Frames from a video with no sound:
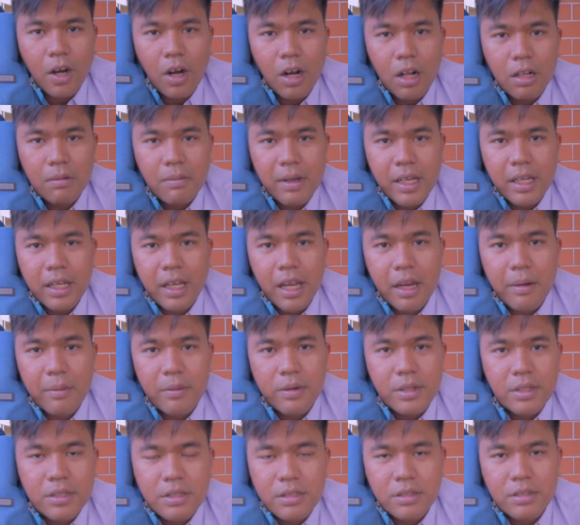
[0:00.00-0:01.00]
all my
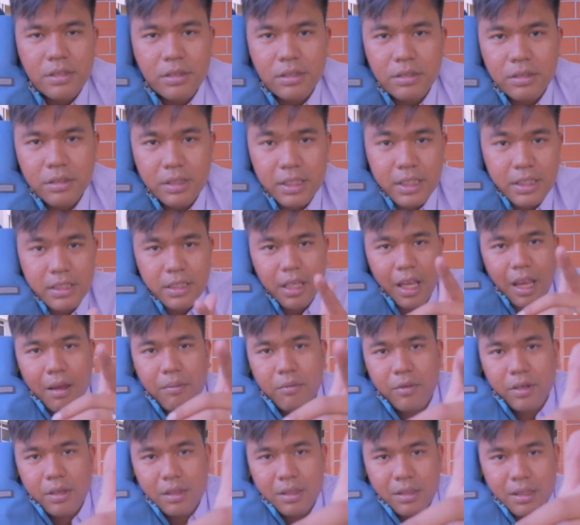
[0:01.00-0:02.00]
cameras. So this
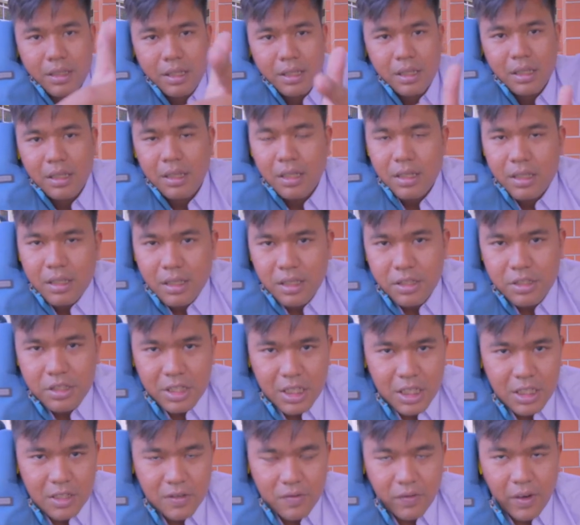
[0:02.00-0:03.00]
camera, the
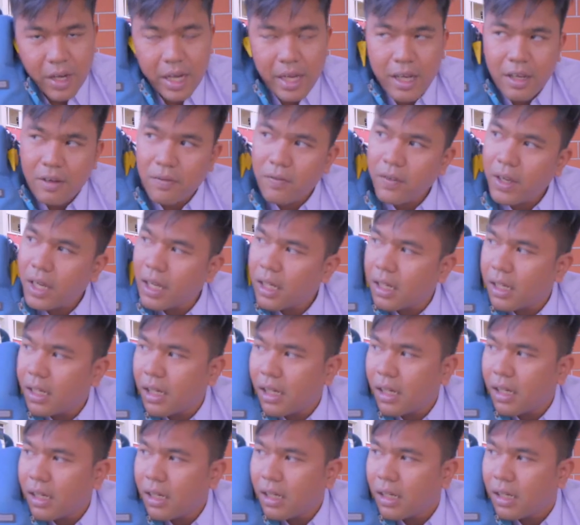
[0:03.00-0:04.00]
GH5, and
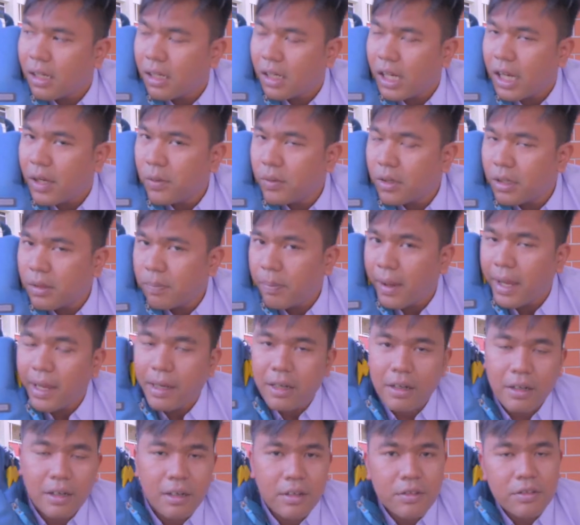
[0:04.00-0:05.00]
I would pack
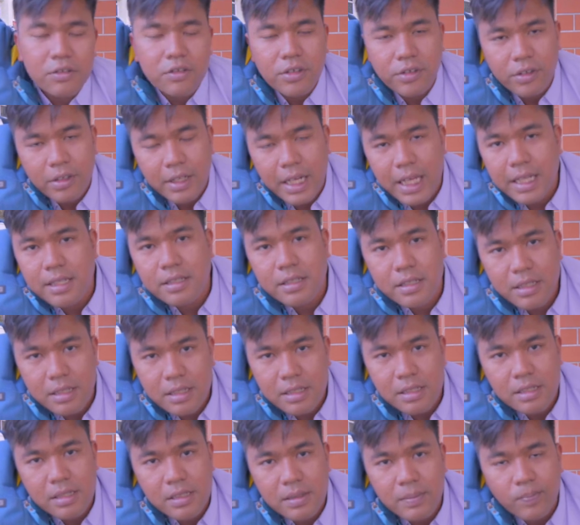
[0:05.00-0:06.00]
around 3
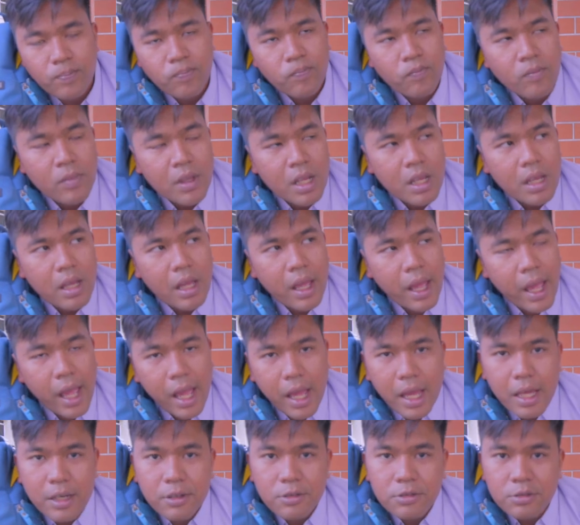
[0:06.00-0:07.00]
lenses
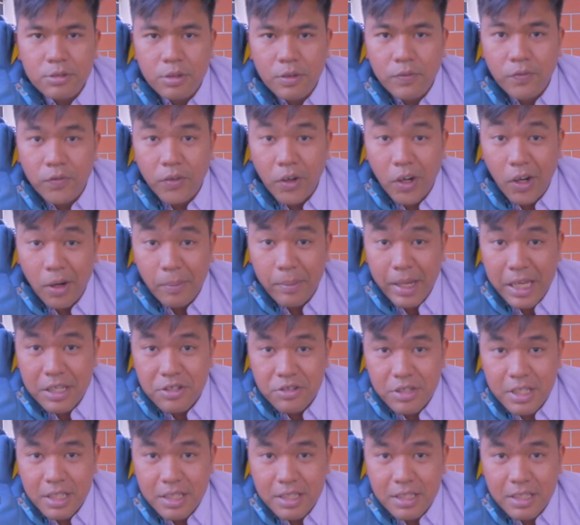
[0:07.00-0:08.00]
and also 4
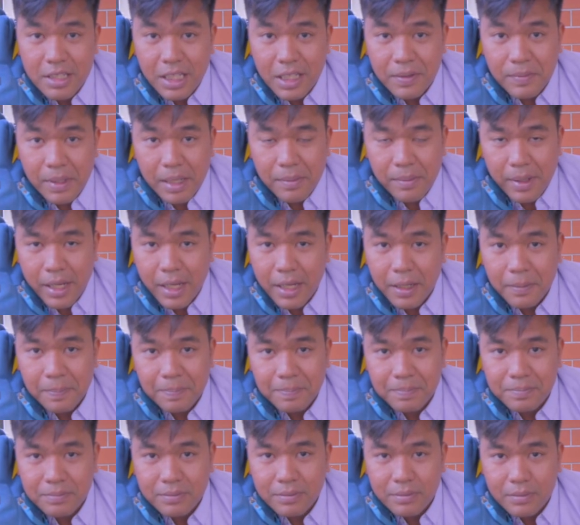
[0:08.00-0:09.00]
batteries in my bag,
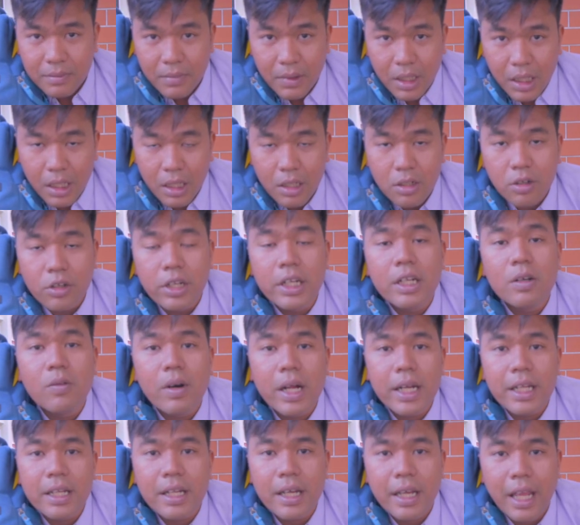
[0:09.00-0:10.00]
including the
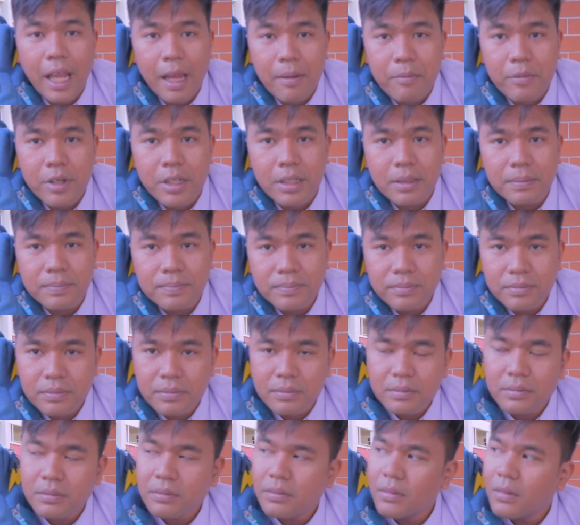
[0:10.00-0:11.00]
one in the camera.
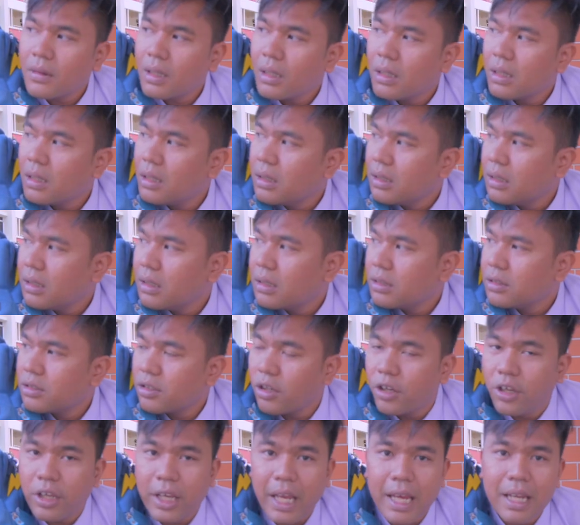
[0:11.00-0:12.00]

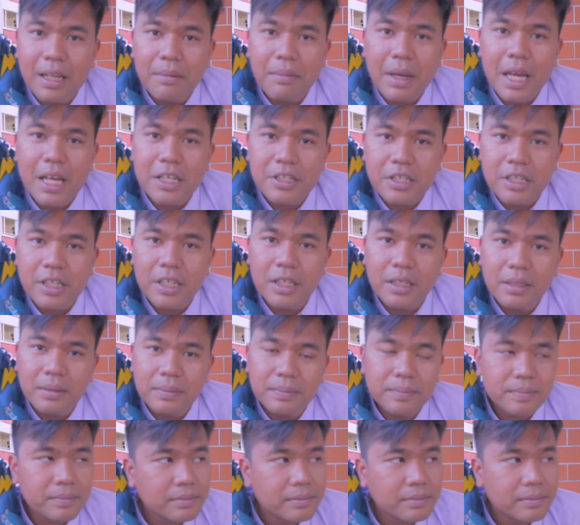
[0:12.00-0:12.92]
So you can imagine